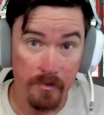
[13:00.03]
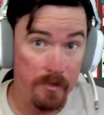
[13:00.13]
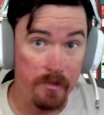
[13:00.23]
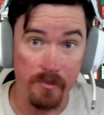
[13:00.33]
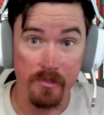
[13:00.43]

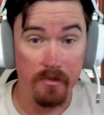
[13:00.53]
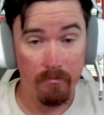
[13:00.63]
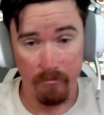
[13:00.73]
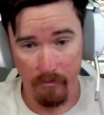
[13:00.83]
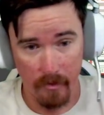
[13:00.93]
is
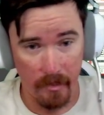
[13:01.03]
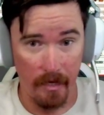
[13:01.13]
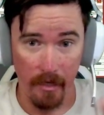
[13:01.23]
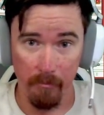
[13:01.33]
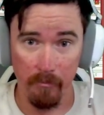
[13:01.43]
the
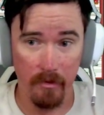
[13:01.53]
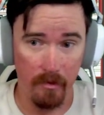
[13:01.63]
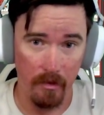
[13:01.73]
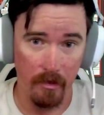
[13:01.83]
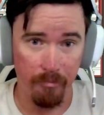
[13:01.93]
game,
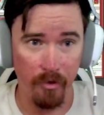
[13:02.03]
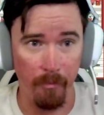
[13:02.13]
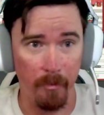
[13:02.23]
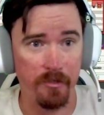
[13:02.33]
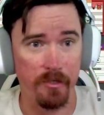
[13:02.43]
pretty
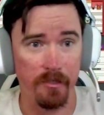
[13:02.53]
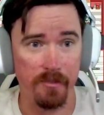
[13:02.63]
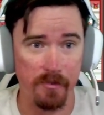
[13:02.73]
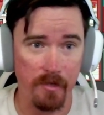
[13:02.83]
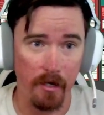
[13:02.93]
much in its
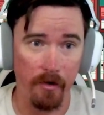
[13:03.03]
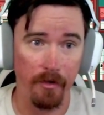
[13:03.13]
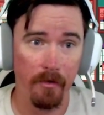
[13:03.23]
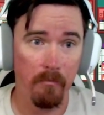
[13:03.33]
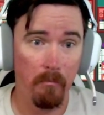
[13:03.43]

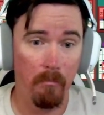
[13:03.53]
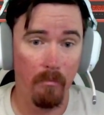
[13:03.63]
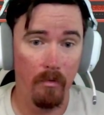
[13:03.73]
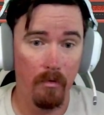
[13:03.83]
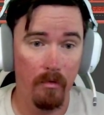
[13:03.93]
entirety.
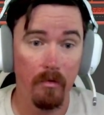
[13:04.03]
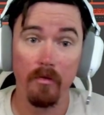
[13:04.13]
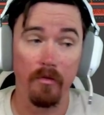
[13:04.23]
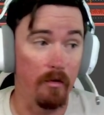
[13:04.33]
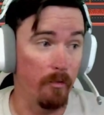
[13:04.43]

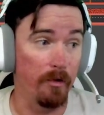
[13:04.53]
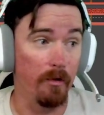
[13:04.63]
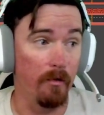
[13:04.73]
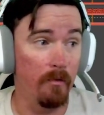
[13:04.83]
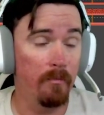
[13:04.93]
There we
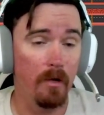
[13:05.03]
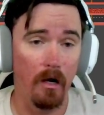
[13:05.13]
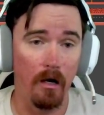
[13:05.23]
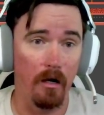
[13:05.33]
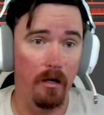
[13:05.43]
go.
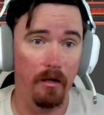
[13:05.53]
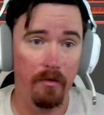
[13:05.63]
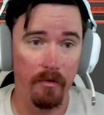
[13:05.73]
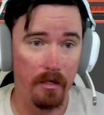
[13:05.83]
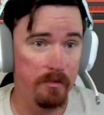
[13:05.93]

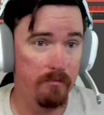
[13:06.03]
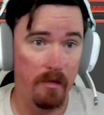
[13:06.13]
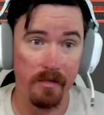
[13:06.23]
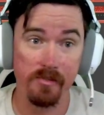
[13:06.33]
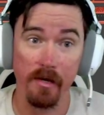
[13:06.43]

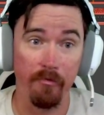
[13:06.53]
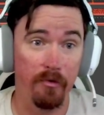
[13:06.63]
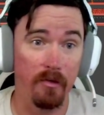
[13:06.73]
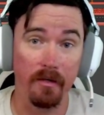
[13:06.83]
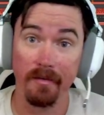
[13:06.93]
That's
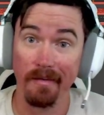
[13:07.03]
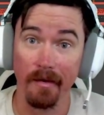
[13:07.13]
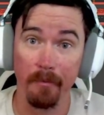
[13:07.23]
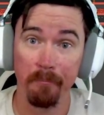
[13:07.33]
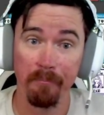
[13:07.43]
everything in the game.